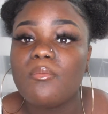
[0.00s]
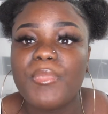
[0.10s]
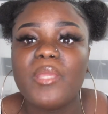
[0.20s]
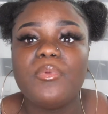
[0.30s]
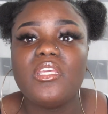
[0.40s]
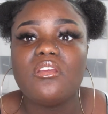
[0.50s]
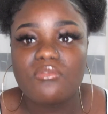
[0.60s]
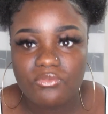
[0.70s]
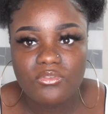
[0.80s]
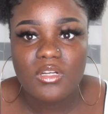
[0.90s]
maybe
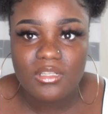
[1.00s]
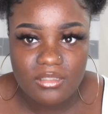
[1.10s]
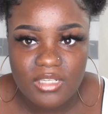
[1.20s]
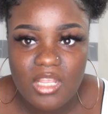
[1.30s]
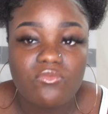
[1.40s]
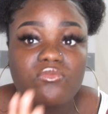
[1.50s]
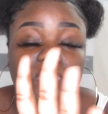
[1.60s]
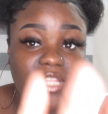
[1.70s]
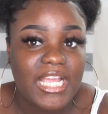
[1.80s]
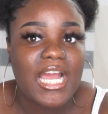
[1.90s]
for us, if
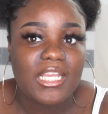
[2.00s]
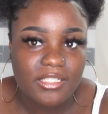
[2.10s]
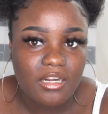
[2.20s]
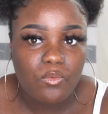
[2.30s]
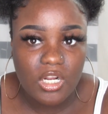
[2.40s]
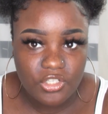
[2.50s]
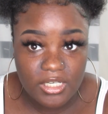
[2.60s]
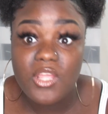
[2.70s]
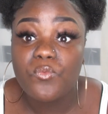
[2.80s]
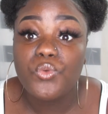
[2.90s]
for the guys that are
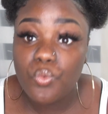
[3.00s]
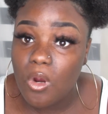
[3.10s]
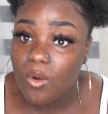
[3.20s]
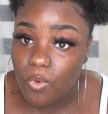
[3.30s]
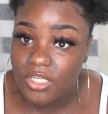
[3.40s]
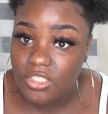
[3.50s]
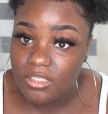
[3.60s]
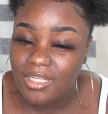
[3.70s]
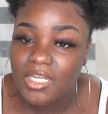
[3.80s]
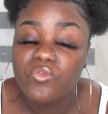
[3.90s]
watching, if you are
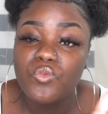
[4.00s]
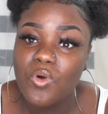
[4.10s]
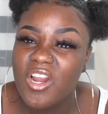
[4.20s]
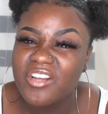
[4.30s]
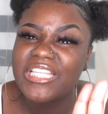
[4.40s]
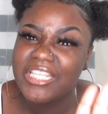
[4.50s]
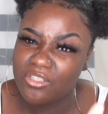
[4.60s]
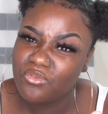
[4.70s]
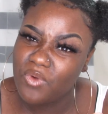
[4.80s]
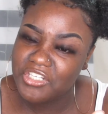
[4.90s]
watching, and if you are, thank
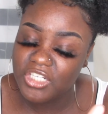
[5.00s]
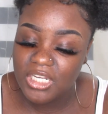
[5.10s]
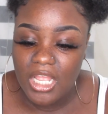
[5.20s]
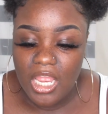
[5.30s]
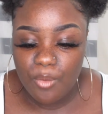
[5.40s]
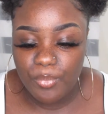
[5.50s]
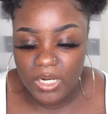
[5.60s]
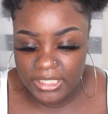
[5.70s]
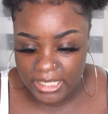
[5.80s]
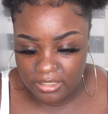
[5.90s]
you for watching.
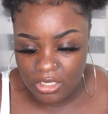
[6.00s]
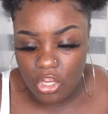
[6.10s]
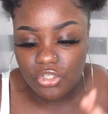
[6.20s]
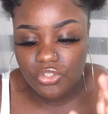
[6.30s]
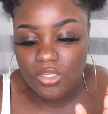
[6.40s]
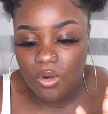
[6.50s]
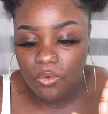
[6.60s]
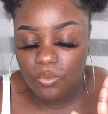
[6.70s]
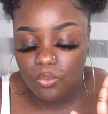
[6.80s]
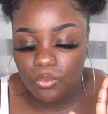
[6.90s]
But yes,
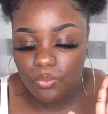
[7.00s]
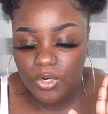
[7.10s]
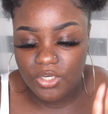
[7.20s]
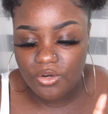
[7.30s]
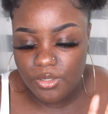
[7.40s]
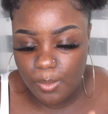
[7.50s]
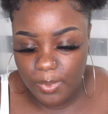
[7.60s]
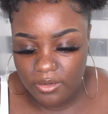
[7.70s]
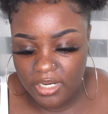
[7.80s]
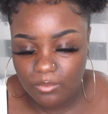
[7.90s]
so when you're on your
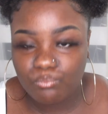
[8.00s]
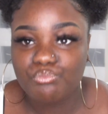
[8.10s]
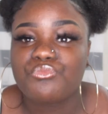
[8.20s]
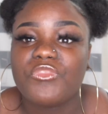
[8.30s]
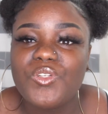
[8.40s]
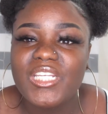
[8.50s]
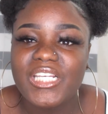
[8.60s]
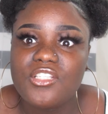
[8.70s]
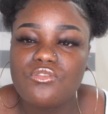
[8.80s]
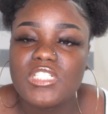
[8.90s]
period, you
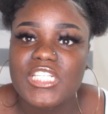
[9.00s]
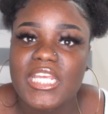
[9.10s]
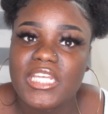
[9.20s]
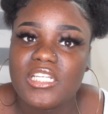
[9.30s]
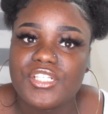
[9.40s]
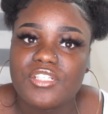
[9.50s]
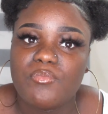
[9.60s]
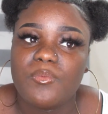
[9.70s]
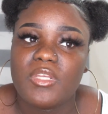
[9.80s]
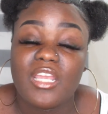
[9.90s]
need to change,
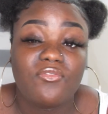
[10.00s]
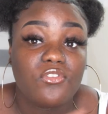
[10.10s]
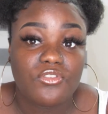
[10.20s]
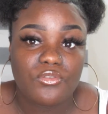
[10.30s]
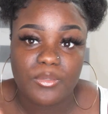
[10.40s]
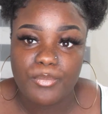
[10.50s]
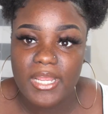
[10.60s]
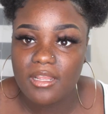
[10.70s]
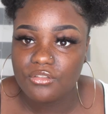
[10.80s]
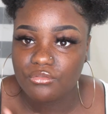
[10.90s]
maybe if you're using
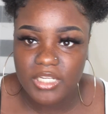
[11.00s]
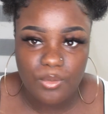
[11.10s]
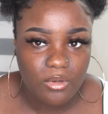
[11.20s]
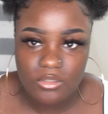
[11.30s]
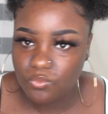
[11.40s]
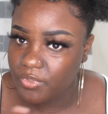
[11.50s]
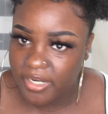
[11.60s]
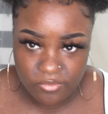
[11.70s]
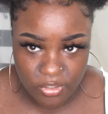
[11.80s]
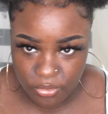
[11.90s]
pads or tampons or
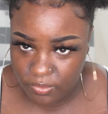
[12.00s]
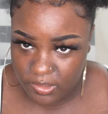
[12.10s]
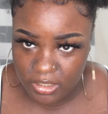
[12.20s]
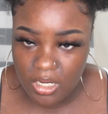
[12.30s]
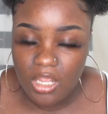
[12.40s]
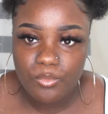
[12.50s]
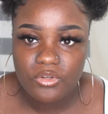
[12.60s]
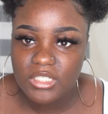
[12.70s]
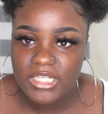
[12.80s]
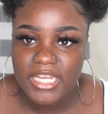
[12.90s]
whatever you're using.
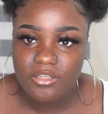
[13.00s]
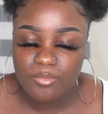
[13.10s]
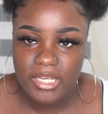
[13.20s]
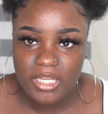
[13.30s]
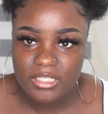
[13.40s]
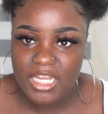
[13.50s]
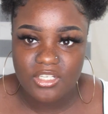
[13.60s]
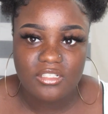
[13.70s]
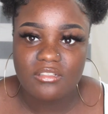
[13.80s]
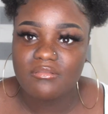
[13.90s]
Personally, I use pads. I
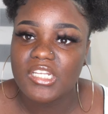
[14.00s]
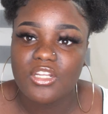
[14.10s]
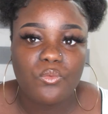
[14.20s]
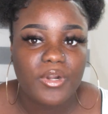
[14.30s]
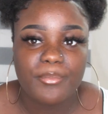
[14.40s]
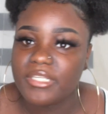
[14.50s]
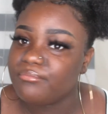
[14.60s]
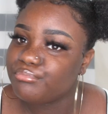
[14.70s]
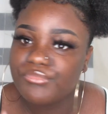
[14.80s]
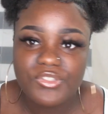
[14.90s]
just don't want to be
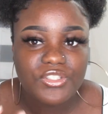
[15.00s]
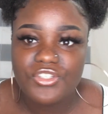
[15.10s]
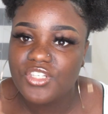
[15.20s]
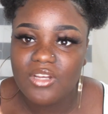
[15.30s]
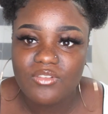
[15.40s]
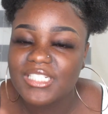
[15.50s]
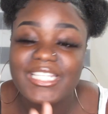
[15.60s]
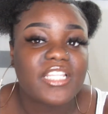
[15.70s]
shoving.